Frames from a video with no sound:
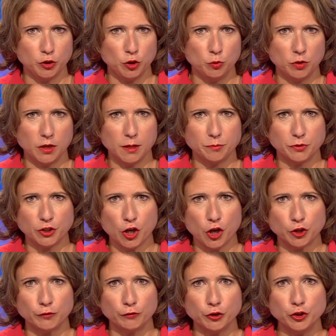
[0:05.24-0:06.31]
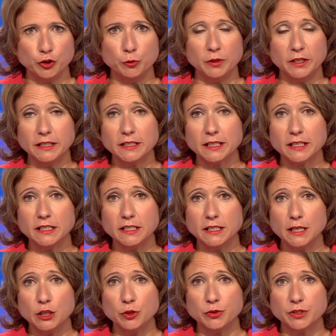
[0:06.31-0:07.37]
UKIP's search for a new leader
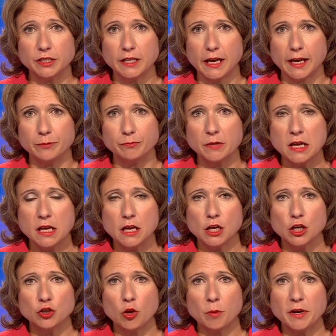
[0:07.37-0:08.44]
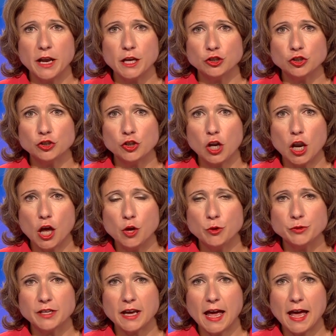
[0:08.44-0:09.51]
continues today. Nomination
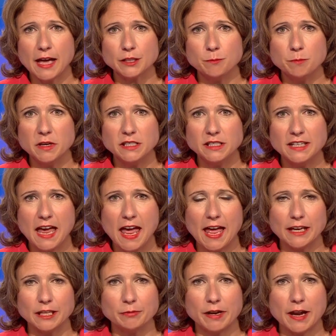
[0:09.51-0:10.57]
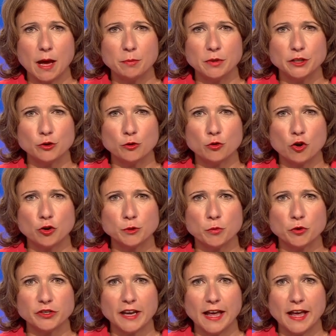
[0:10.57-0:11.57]
closed at midday, and our political correspondent